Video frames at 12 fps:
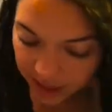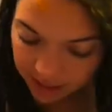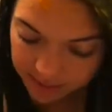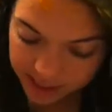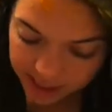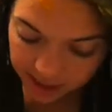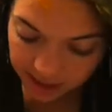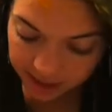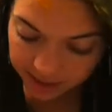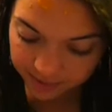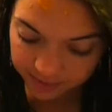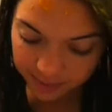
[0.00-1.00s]
I'm just
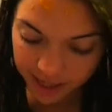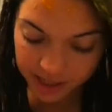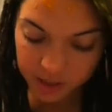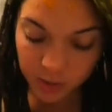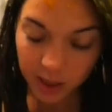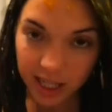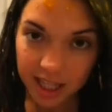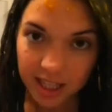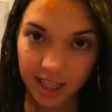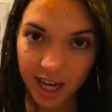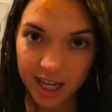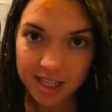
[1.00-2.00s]
gonna, might as well get
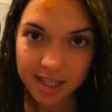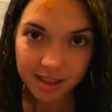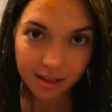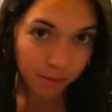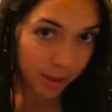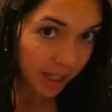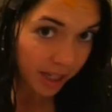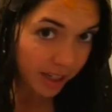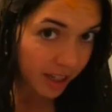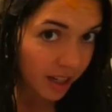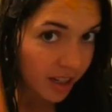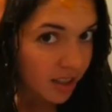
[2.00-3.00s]
the last little bit in
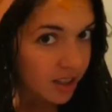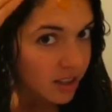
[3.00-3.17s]
here.